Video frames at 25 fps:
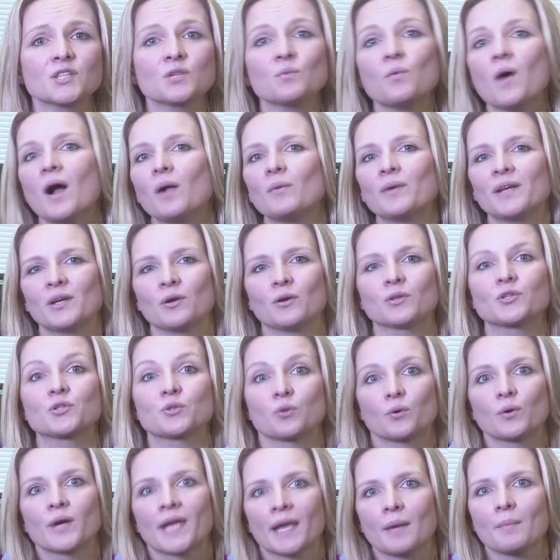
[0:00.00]
So while we're not
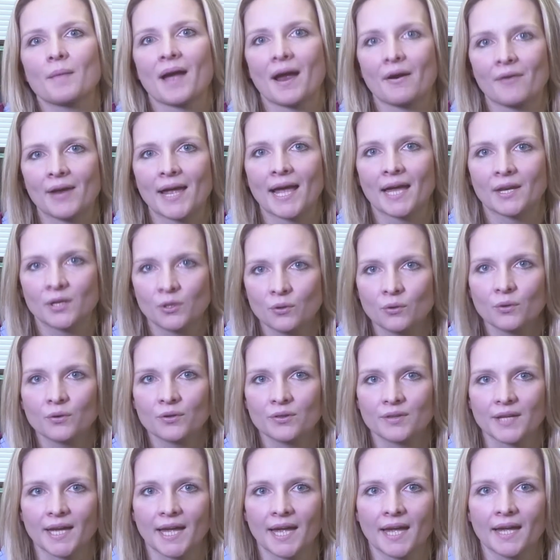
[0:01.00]
talking Marianne
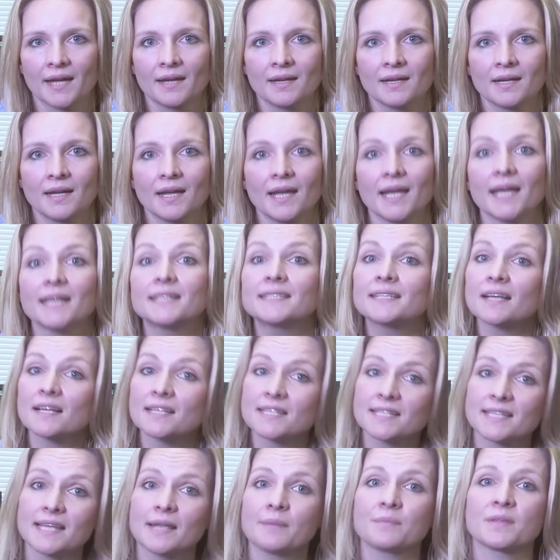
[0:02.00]
North here, it
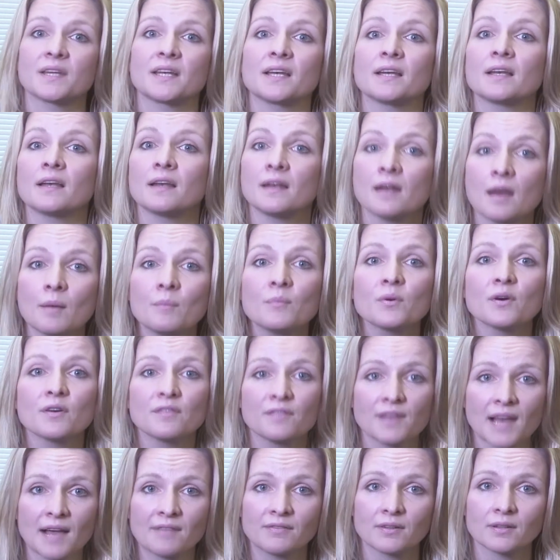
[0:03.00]
does seem that at a number
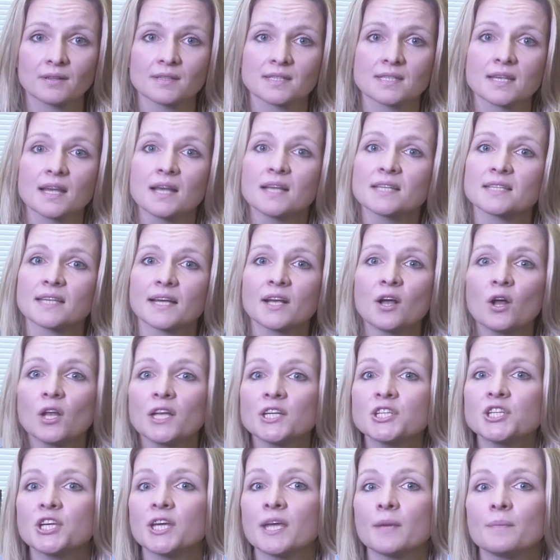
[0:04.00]
of levels,
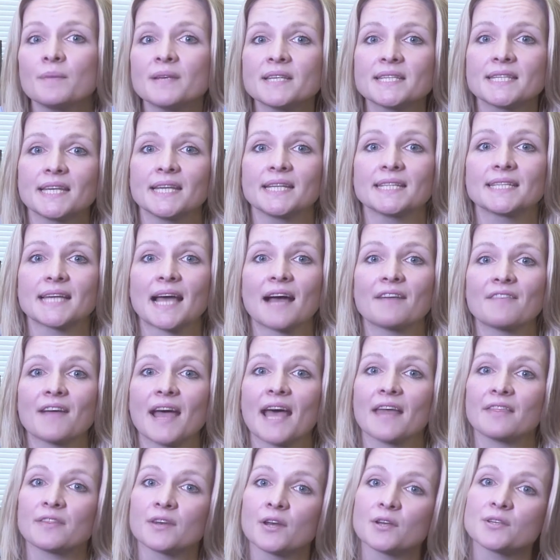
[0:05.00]
psychology can be seen to have
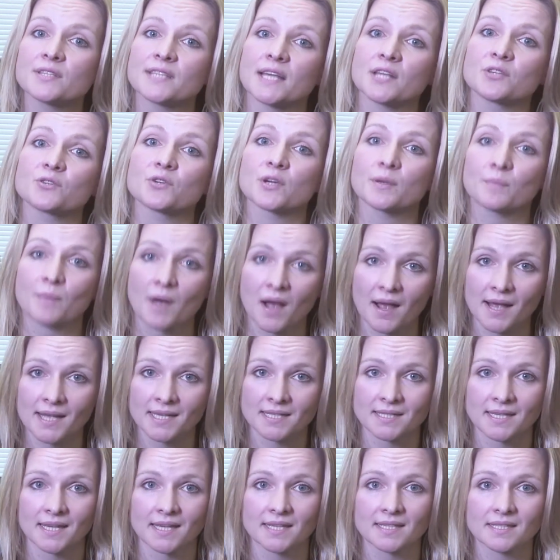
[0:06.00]
ethnocentric
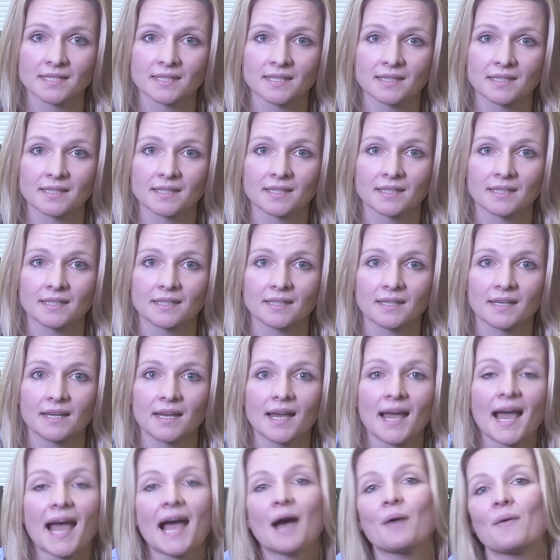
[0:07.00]
biases.
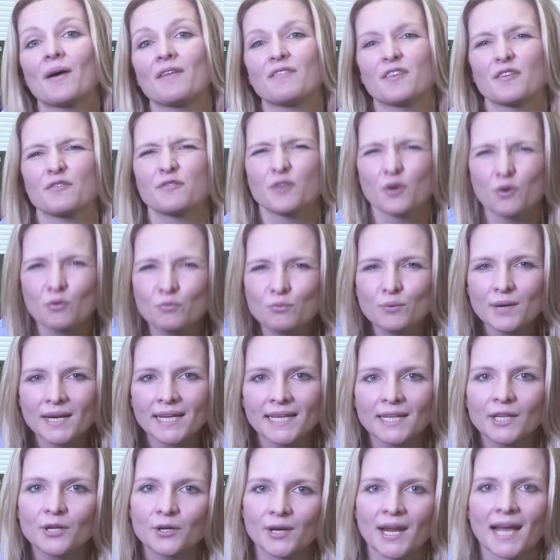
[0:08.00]
However, for a
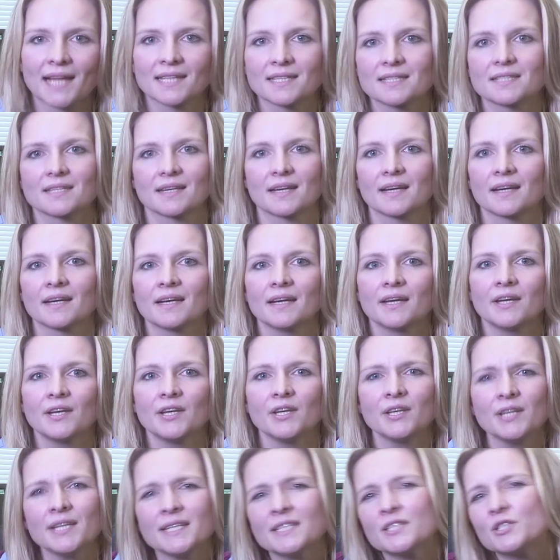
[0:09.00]
really good answer,
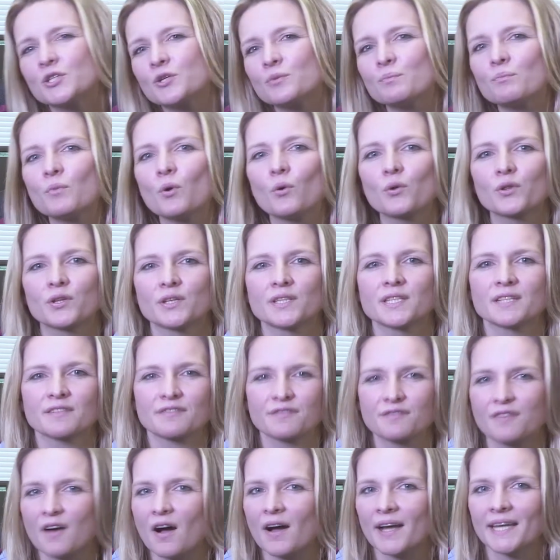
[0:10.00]
you need to do more than
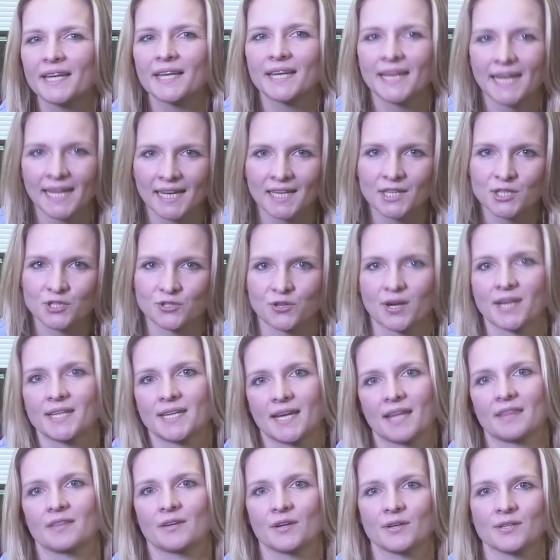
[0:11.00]
define and illustrate
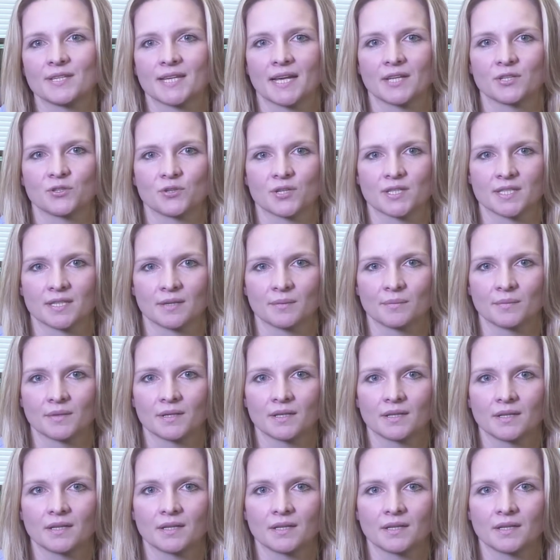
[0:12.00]
ethnocentrism.